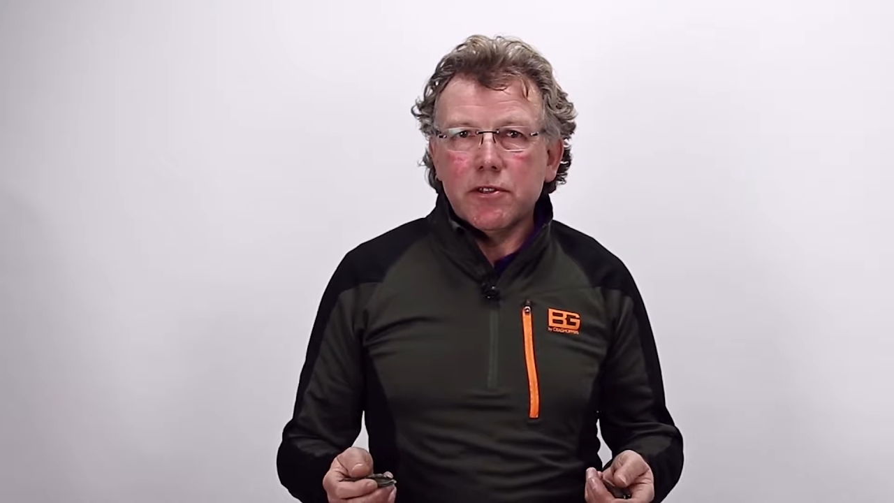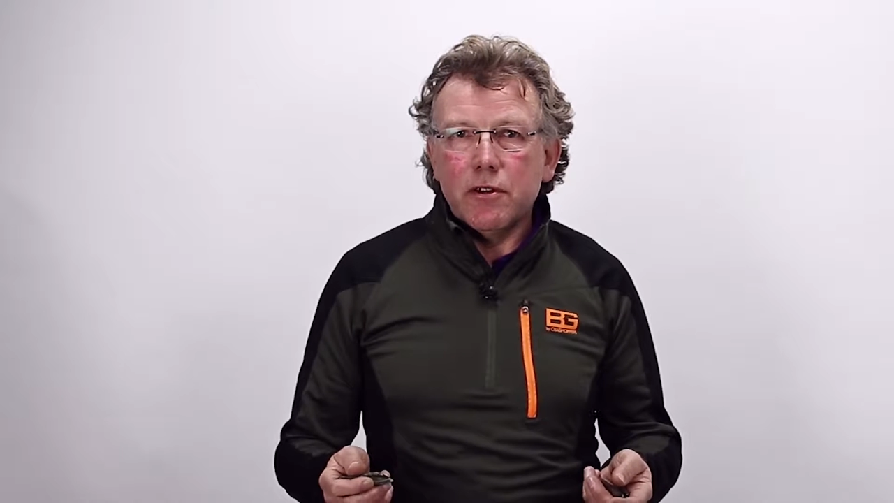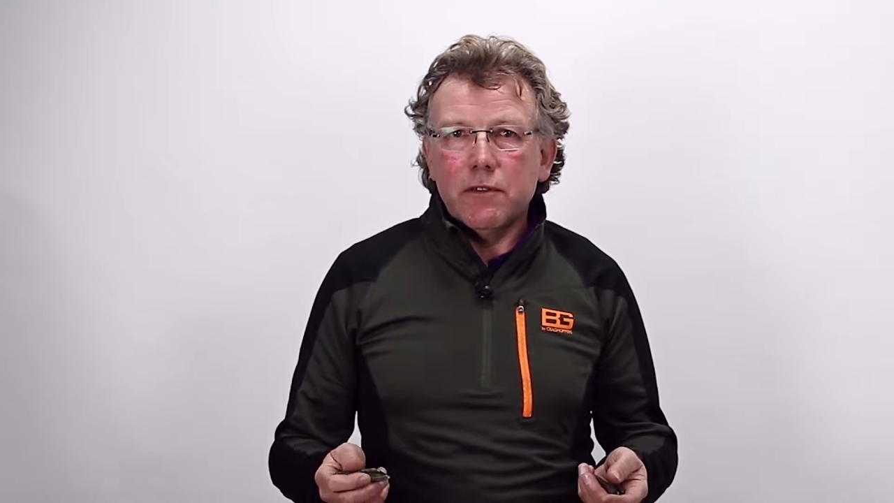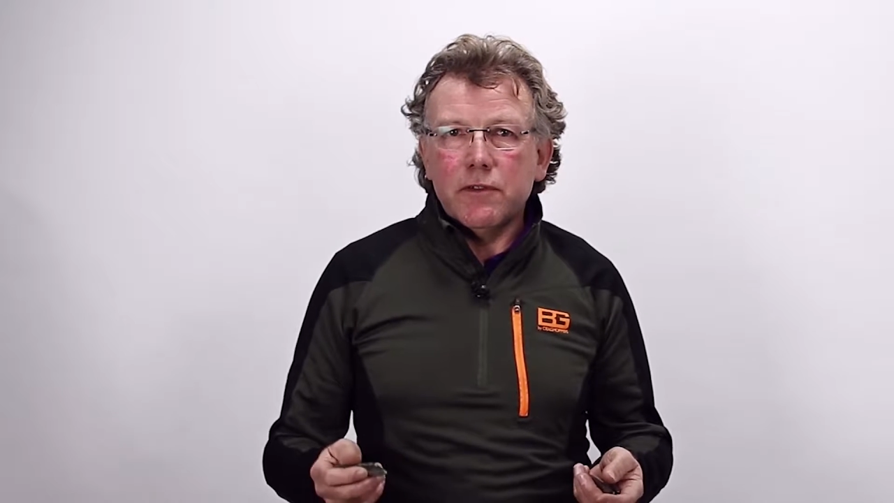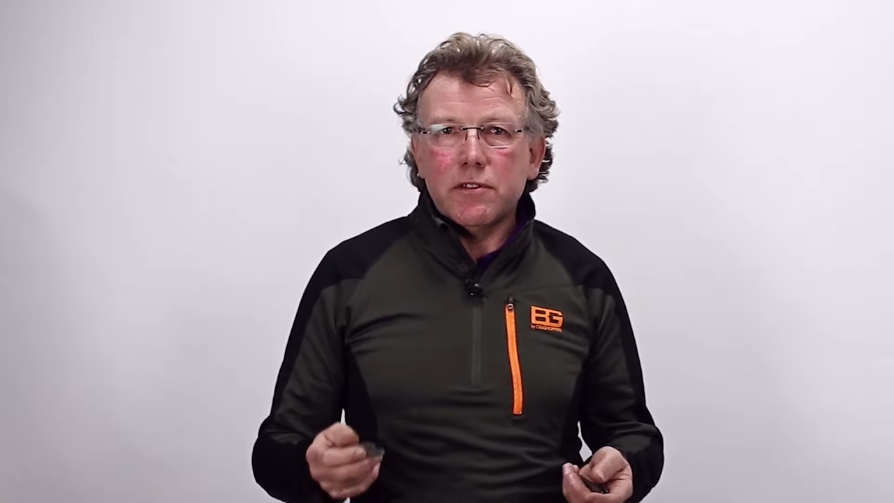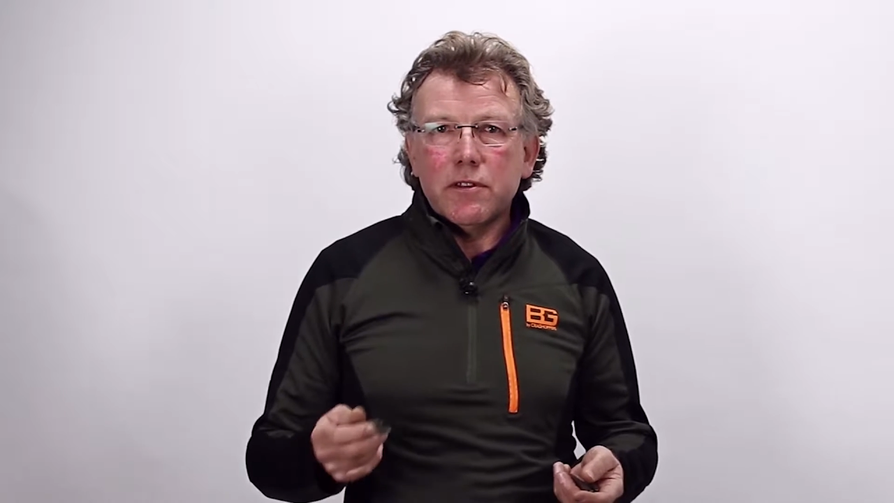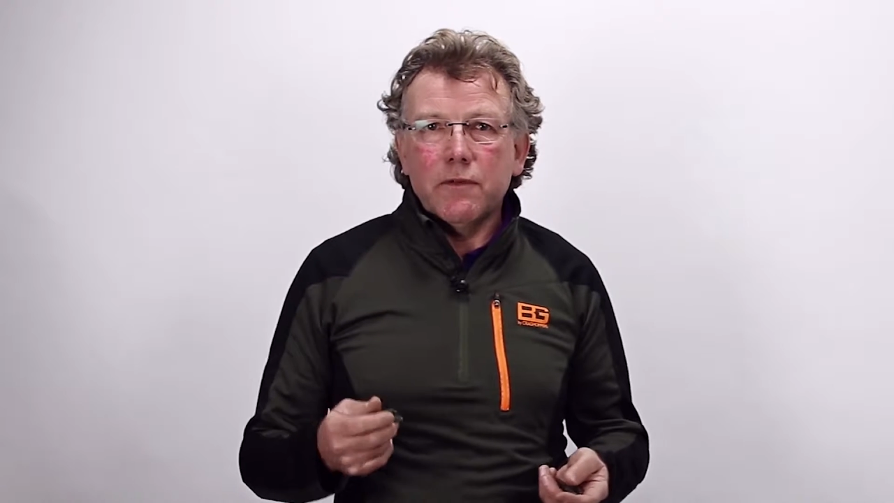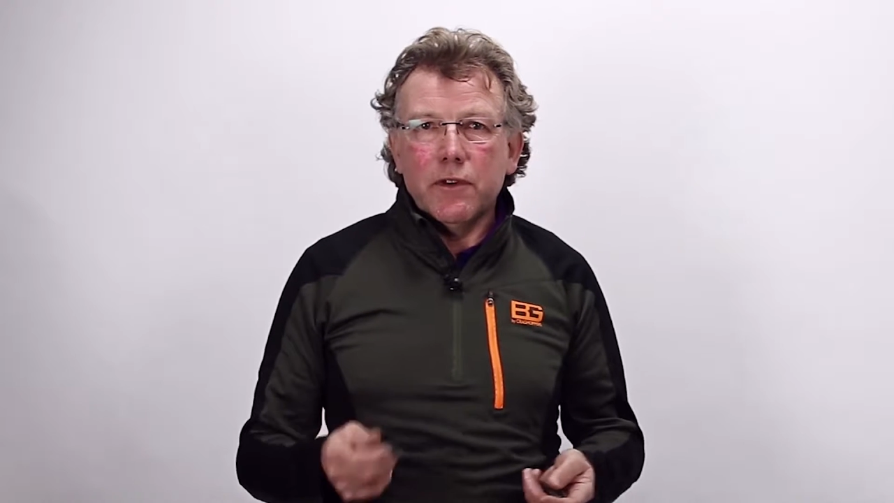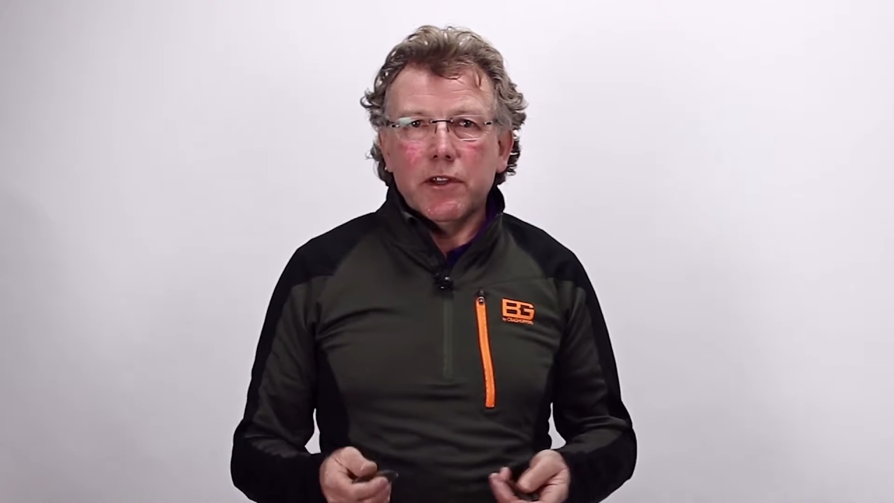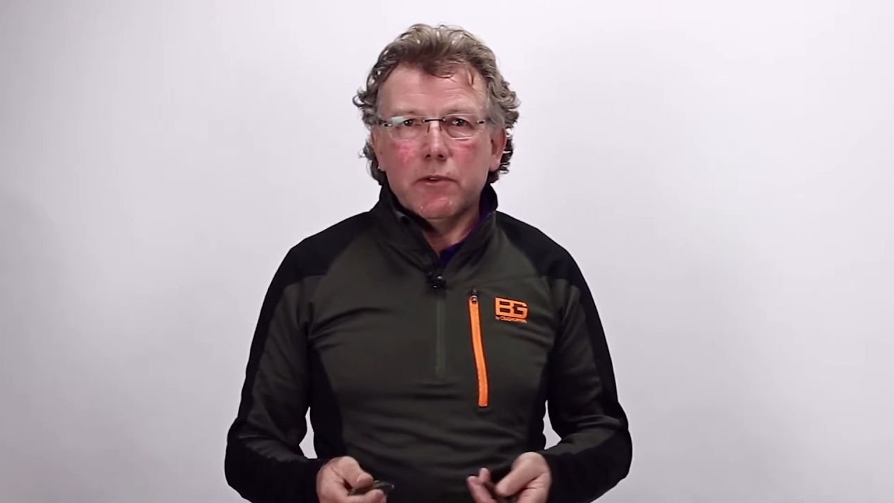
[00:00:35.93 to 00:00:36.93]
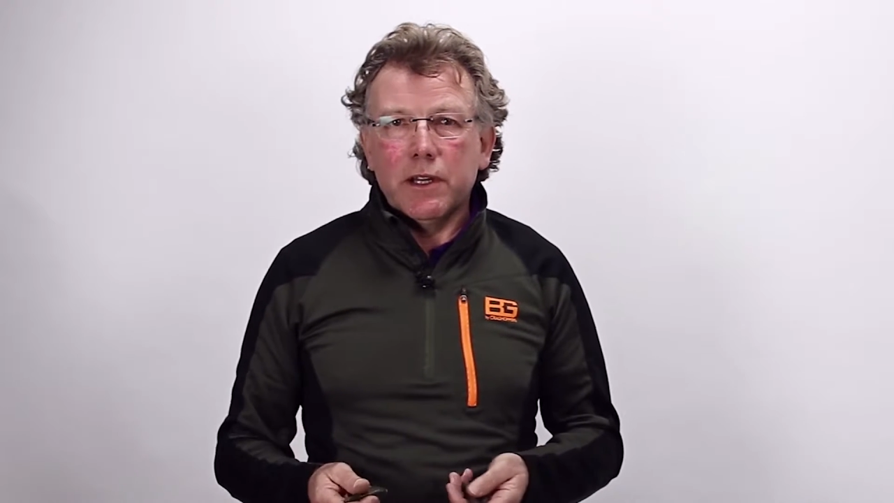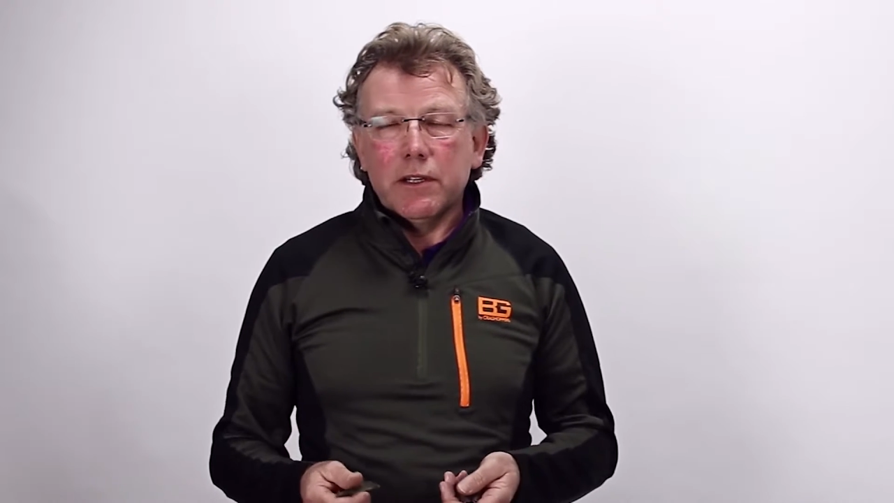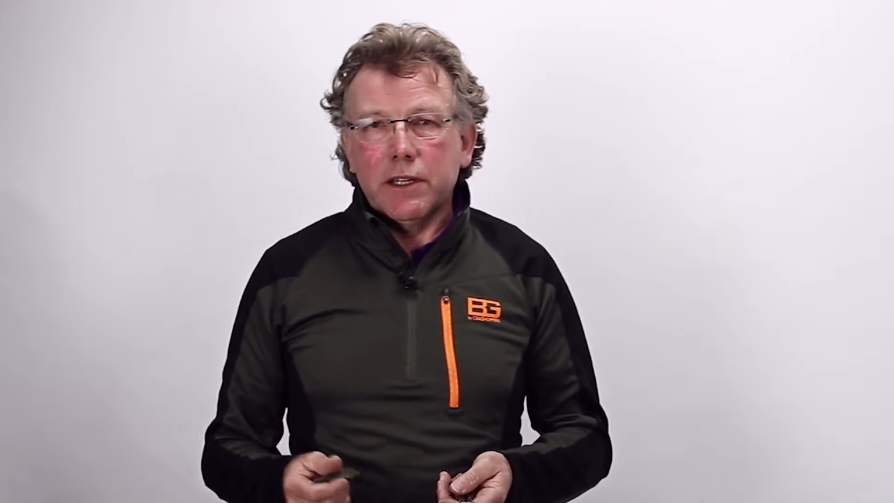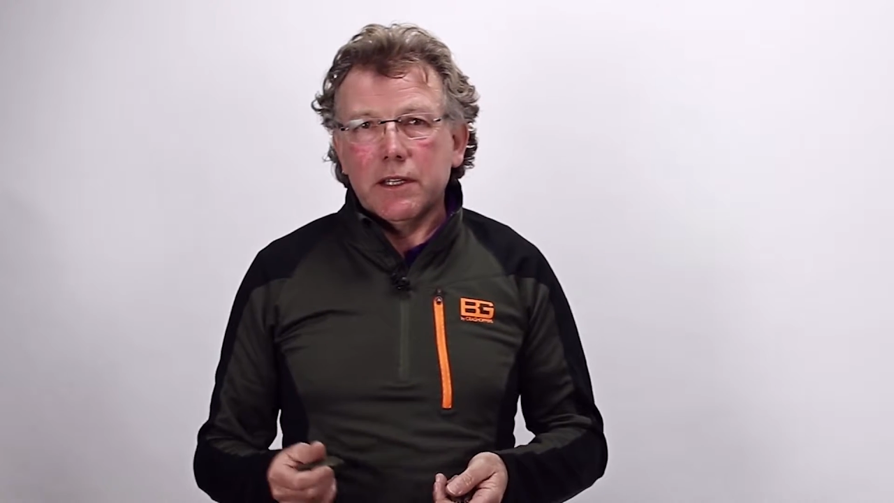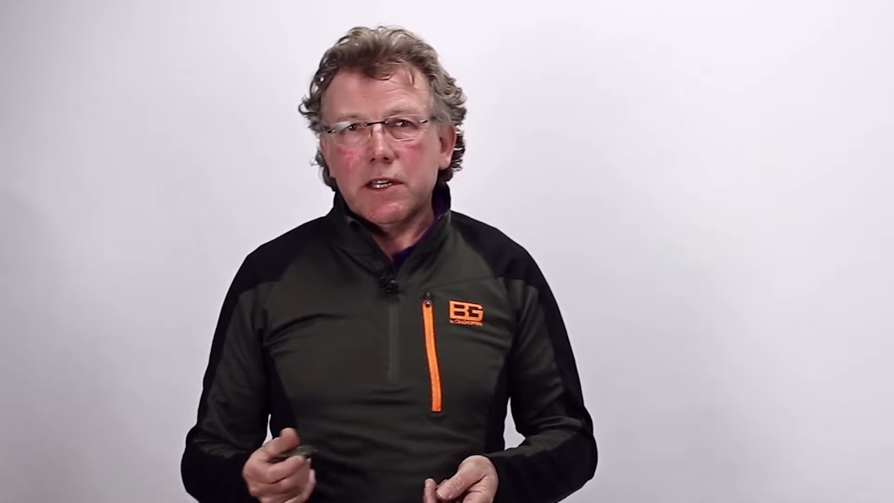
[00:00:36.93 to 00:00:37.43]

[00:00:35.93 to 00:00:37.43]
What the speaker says: surface very quickly.